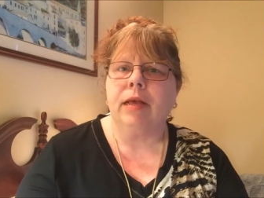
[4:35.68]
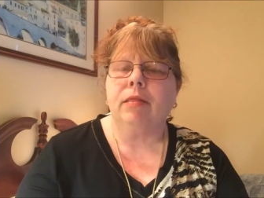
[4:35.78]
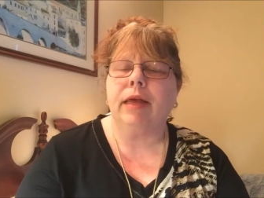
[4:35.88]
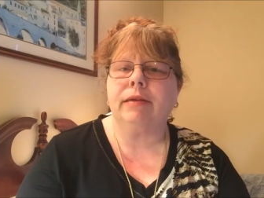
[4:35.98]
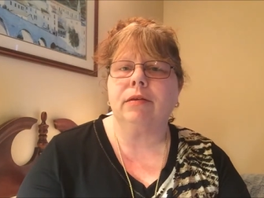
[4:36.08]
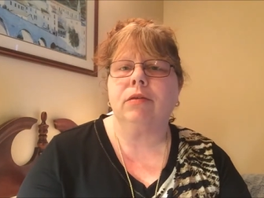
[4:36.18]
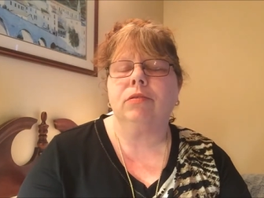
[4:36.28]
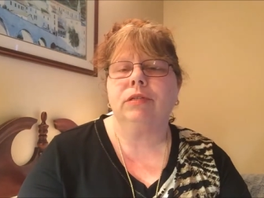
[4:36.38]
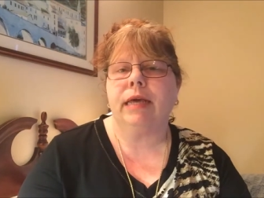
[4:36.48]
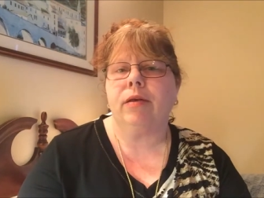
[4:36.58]
like
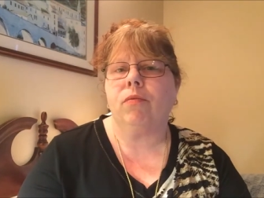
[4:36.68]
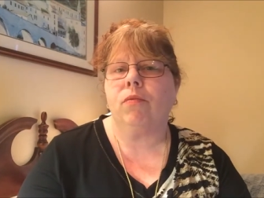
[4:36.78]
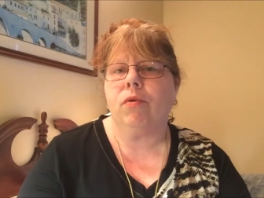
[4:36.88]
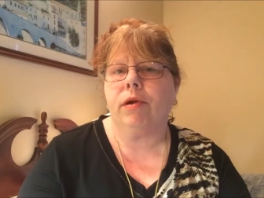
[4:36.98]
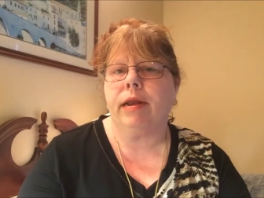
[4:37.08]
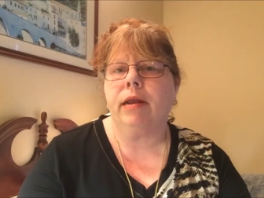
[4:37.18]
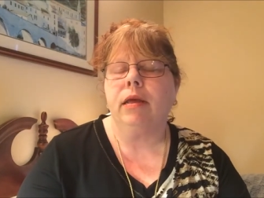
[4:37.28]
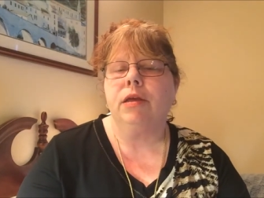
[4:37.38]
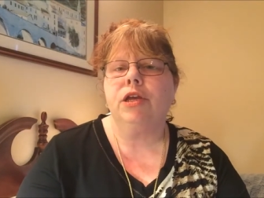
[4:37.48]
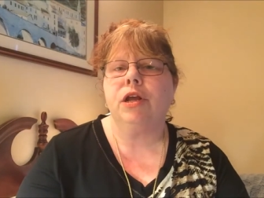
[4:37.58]
Lieutenant Warren.
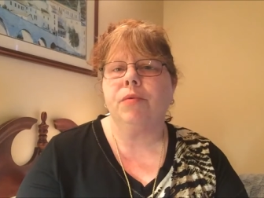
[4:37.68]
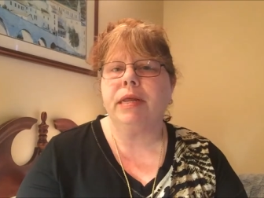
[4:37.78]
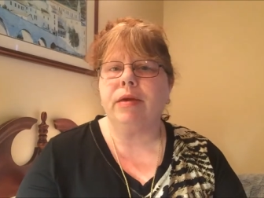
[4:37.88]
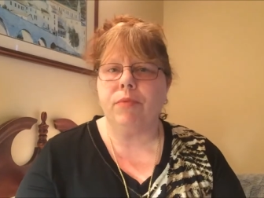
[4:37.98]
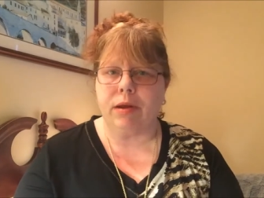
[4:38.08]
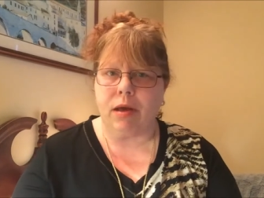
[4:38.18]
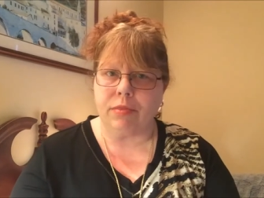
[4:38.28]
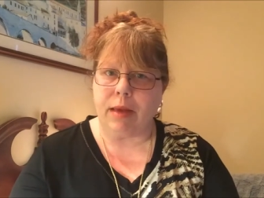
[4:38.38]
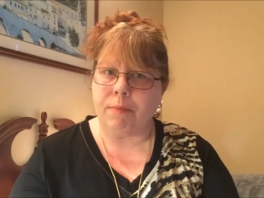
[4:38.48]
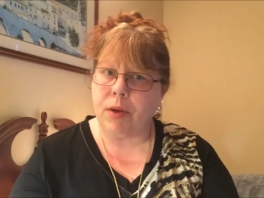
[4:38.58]
You know, when he went on
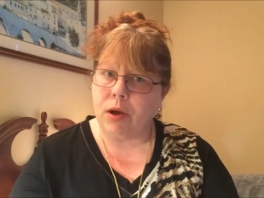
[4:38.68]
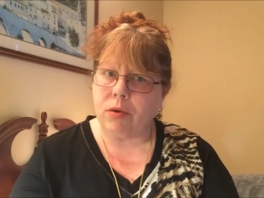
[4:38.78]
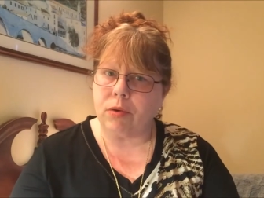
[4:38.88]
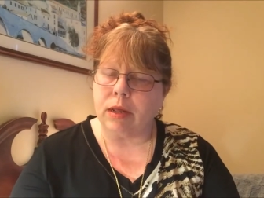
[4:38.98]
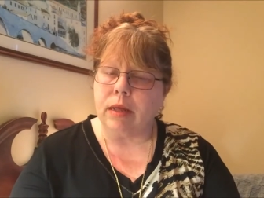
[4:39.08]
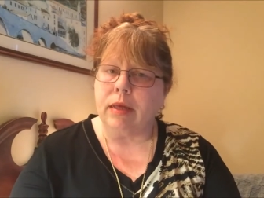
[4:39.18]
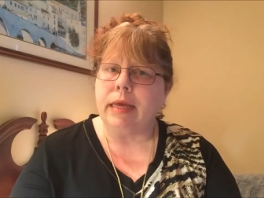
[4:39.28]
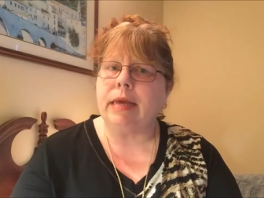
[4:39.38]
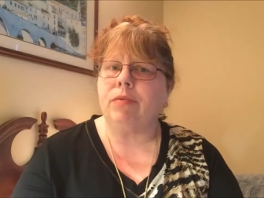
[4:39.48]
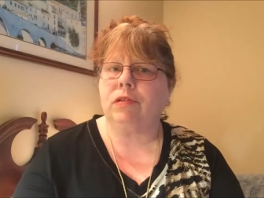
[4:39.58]
that boat,
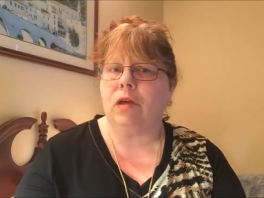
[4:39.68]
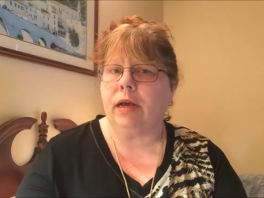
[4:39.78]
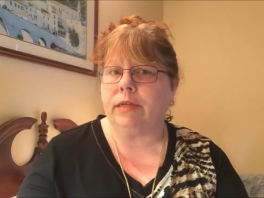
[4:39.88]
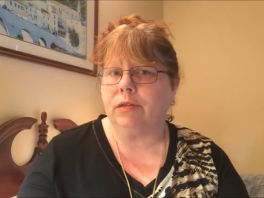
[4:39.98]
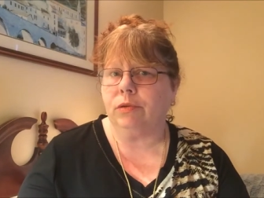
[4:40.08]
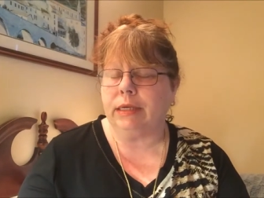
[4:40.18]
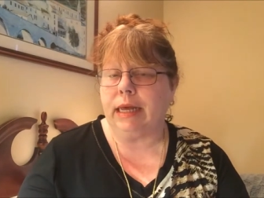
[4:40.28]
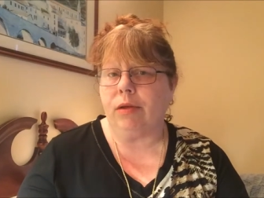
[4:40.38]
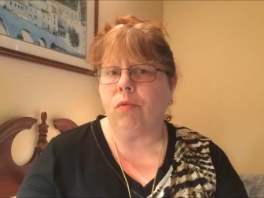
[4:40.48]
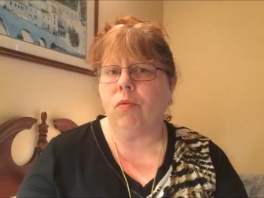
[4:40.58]
he was talking to
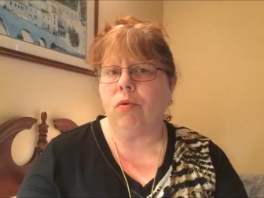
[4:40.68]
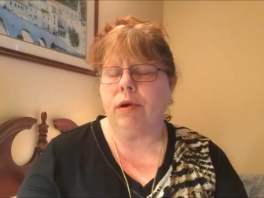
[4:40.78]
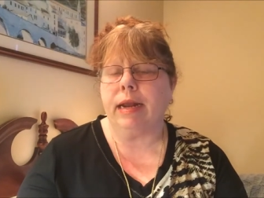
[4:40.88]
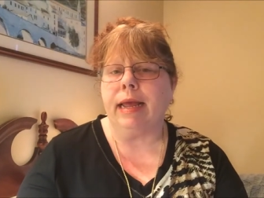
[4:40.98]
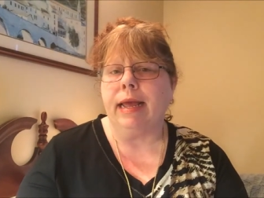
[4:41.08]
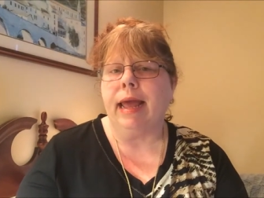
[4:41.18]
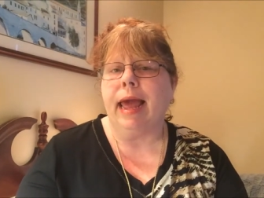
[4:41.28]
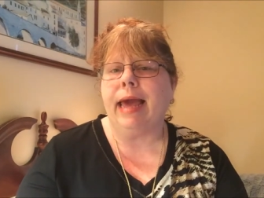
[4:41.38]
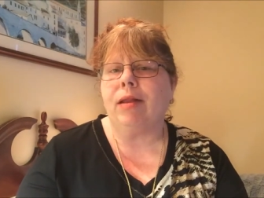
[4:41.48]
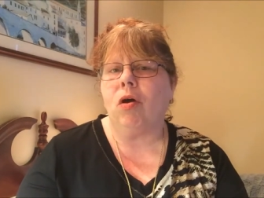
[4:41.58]
Lieutenant Warren,
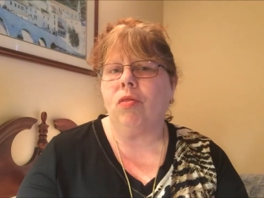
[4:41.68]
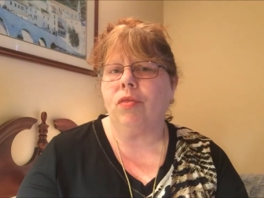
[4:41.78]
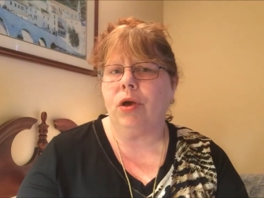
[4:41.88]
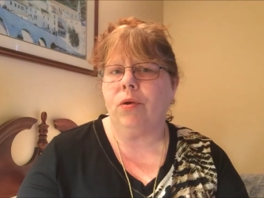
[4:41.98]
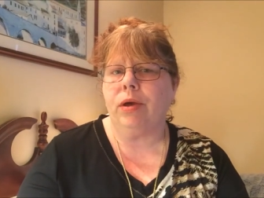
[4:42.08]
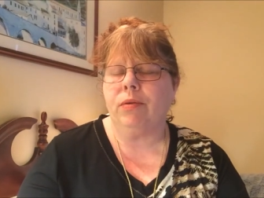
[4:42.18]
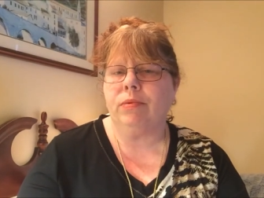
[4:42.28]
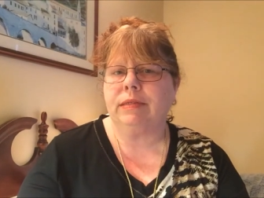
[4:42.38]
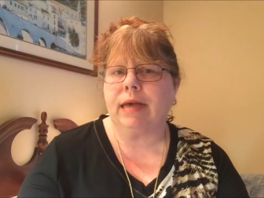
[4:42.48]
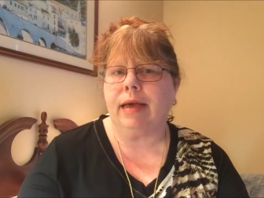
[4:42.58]
and although it
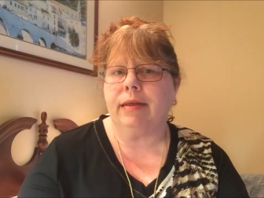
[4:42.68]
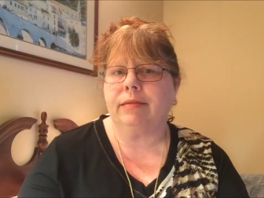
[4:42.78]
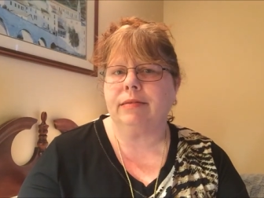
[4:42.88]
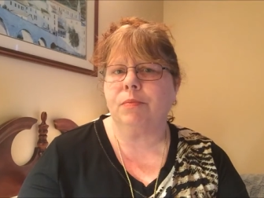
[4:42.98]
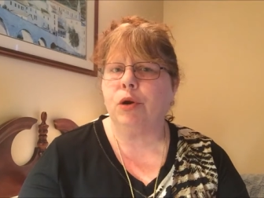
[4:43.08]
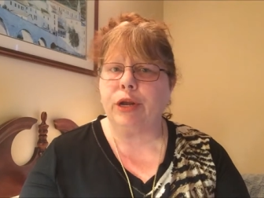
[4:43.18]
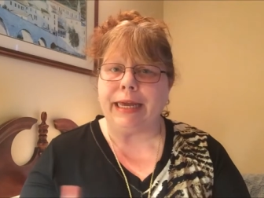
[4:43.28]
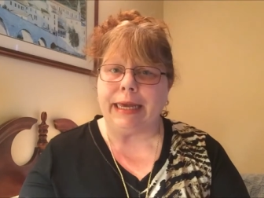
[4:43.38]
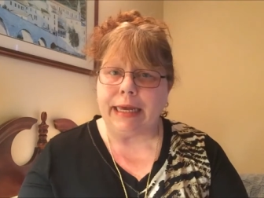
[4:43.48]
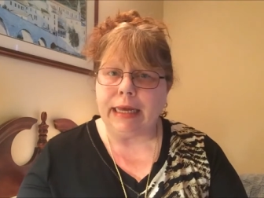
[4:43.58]
was kind of
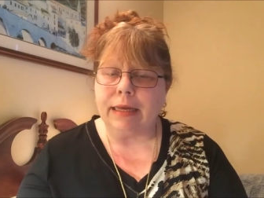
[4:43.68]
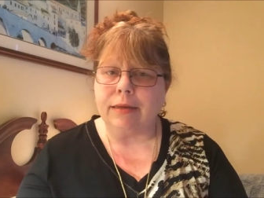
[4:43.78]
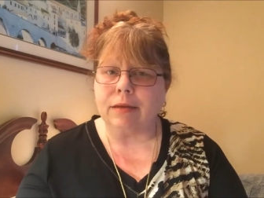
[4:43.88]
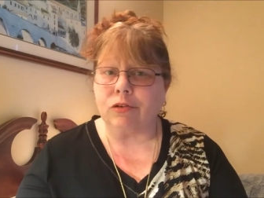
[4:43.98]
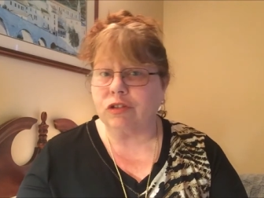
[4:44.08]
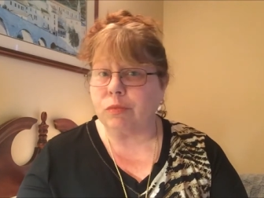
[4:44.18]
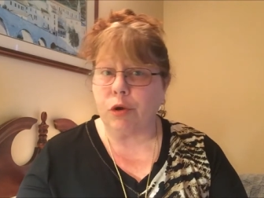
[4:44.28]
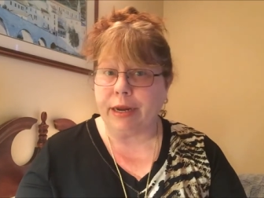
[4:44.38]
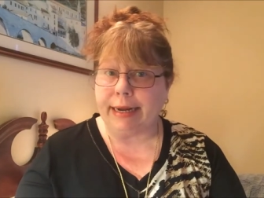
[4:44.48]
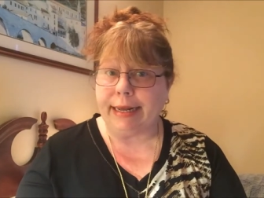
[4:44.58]
smirky or
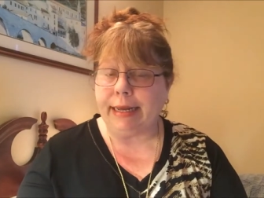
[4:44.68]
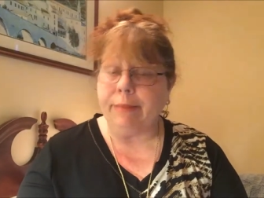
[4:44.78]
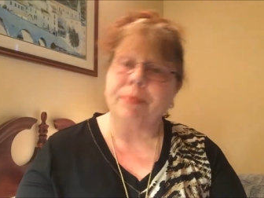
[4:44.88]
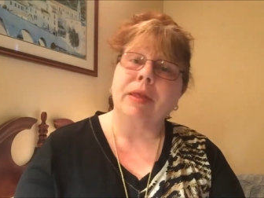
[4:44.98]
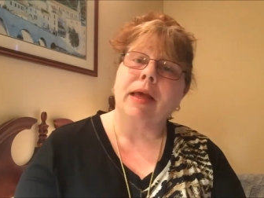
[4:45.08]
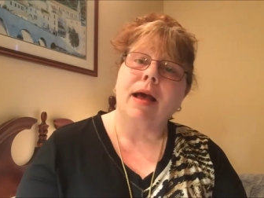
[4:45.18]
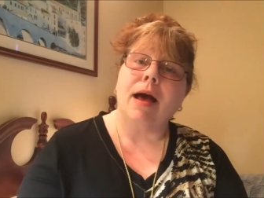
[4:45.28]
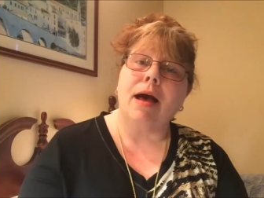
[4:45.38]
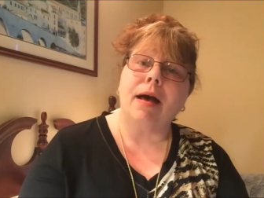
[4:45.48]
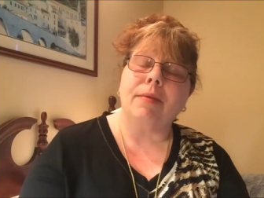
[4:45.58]
smirkety,
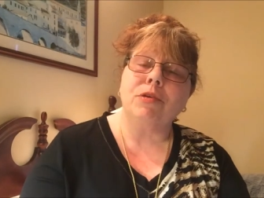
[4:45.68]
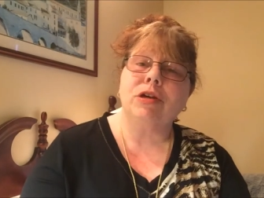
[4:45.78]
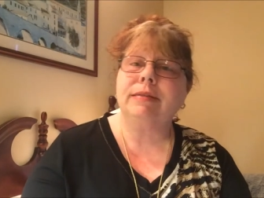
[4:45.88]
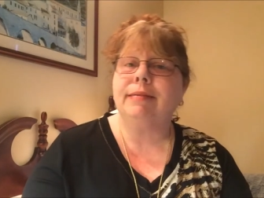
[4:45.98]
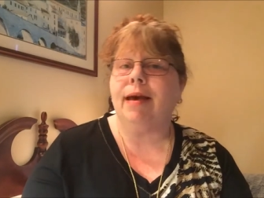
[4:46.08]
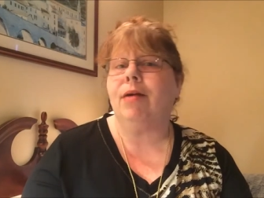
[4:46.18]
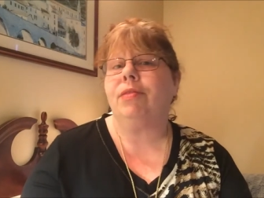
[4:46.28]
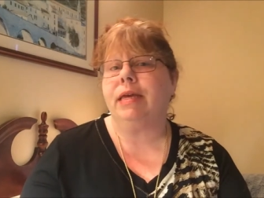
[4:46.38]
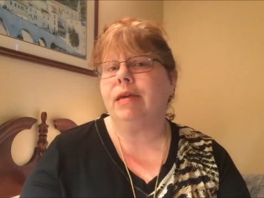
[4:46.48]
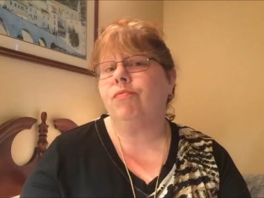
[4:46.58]
you could tell
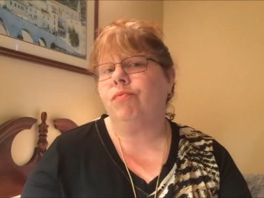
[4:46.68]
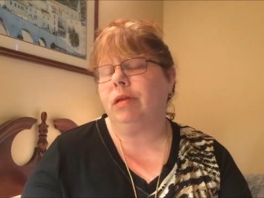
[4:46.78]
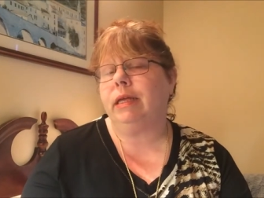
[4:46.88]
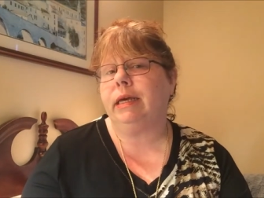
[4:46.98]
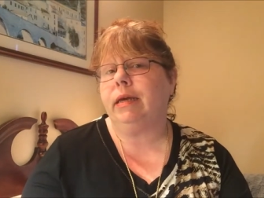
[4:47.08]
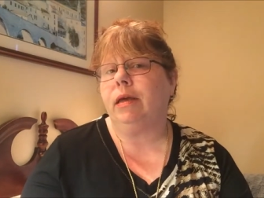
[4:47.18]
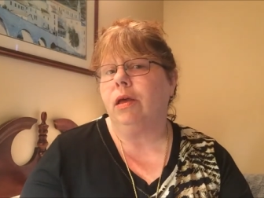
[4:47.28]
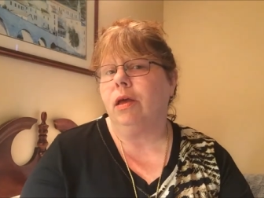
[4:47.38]
that he really